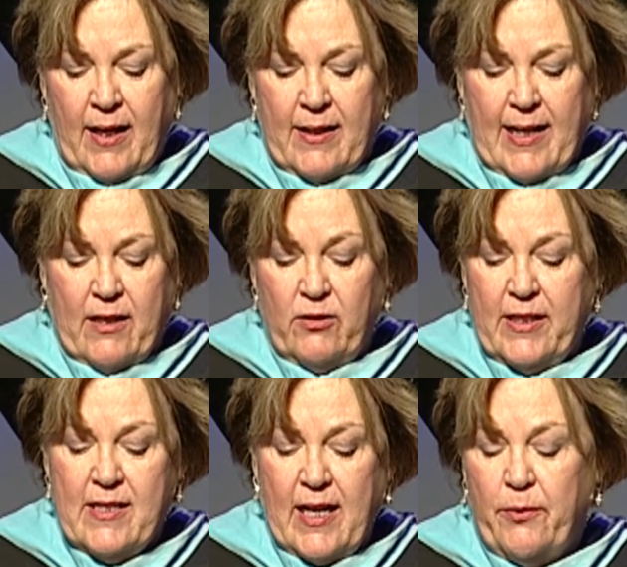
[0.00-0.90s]
Not
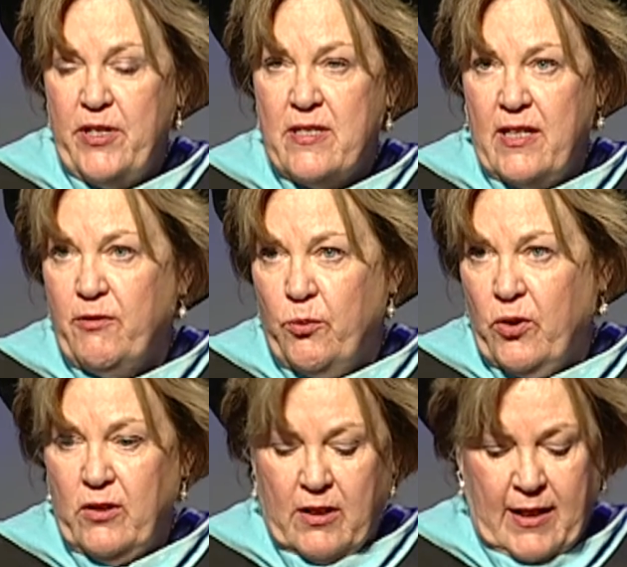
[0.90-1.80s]
only did I receive a
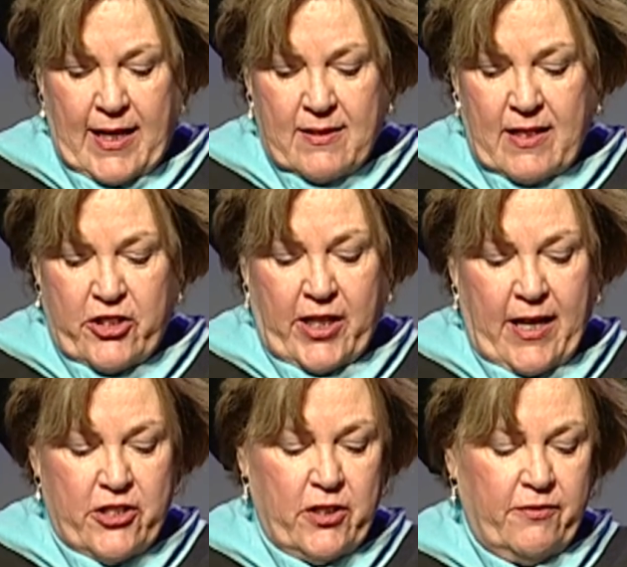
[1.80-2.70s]
world-class
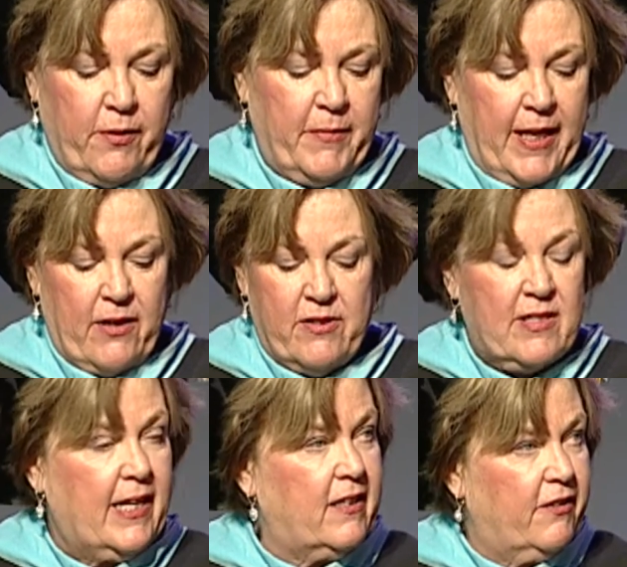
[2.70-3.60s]
education from the
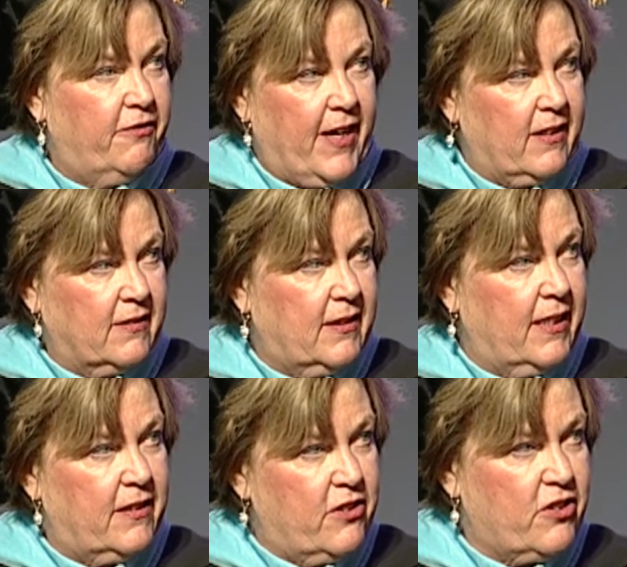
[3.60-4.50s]
outstanding faculty
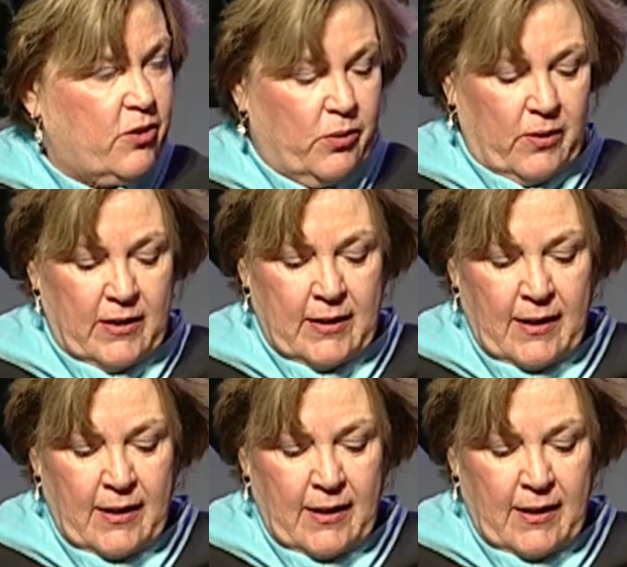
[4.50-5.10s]
at this school,